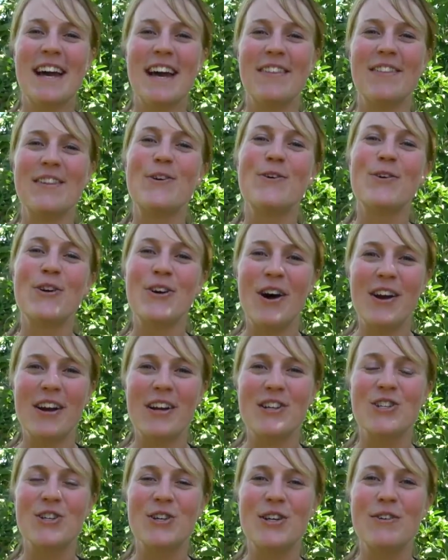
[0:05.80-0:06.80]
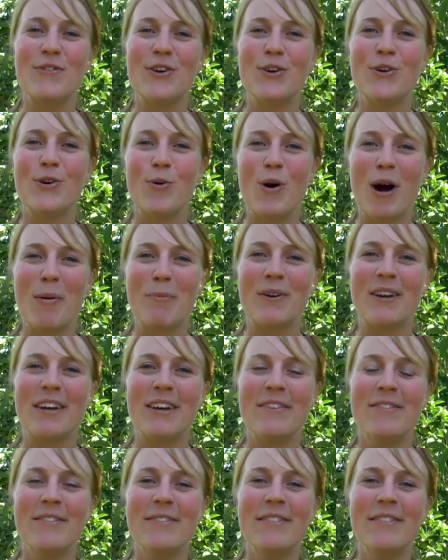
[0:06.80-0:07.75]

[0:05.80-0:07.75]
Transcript: at the Okanagan Tree Fruit Cooperative.